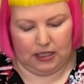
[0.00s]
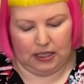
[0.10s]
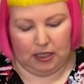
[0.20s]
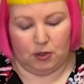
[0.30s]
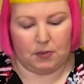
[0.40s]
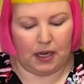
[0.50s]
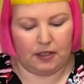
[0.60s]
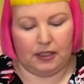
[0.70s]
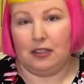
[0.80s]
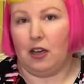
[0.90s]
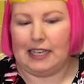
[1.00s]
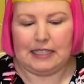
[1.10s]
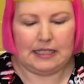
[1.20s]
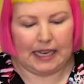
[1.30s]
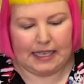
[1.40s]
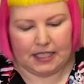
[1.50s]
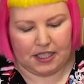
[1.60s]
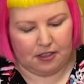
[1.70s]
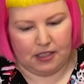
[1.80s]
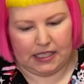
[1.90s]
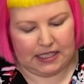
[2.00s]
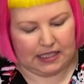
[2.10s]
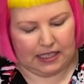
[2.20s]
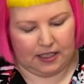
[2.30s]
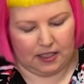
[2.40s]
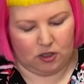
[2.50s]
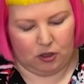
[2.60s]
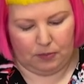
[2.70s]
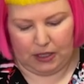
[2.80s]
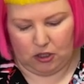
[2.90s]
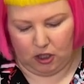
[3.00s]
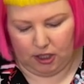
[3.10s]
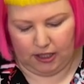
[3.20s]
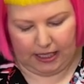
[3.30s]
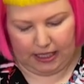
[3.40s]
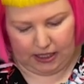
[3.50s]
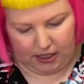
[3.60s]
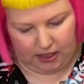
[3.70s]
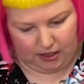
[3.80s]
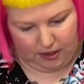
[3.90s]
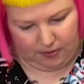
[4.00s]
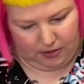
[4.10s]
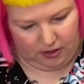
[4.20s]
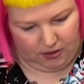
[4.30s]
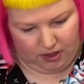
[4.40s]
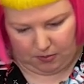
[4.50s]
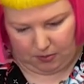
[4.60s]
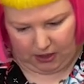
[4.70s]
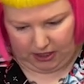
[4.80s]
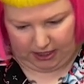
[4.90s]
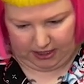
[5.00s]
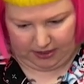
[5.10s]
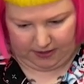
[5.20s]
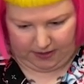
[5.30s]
uh, it's part of the Night and Day series and it's called Beach Holiday. Um, who's it by?